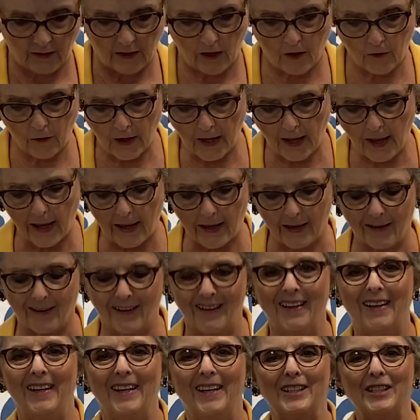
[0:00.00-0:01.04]
Okay,
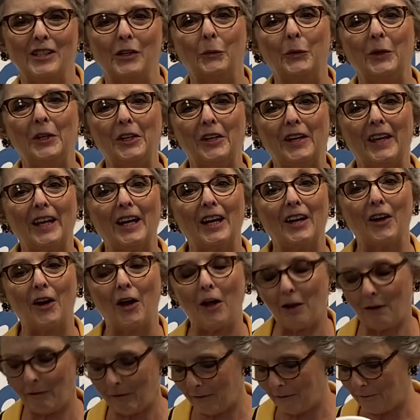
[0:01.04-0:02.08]
so when you get it
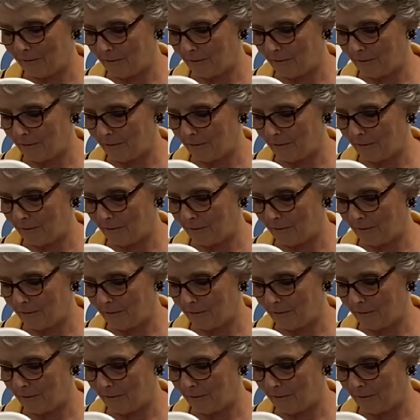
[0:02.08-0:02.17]
all